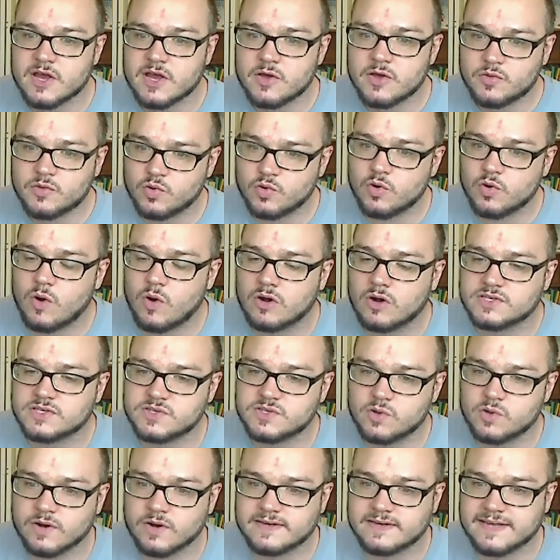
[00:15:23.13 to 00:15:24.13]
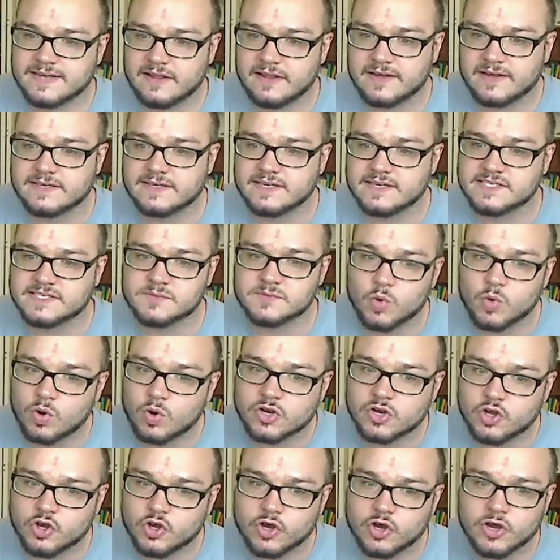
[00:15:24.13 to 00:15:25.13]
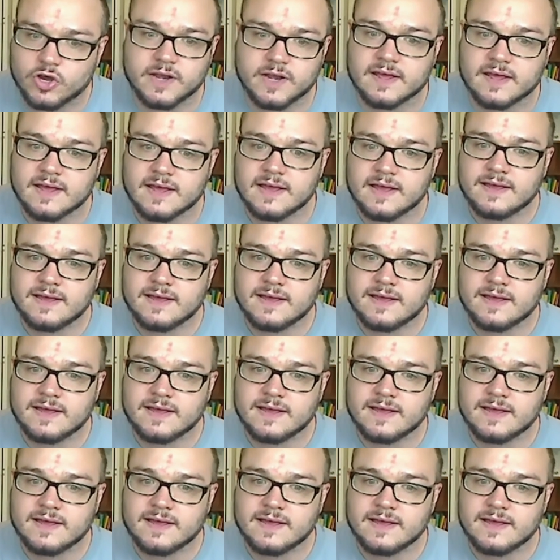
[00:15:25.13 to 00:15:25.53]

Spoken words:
through our storytelling does more good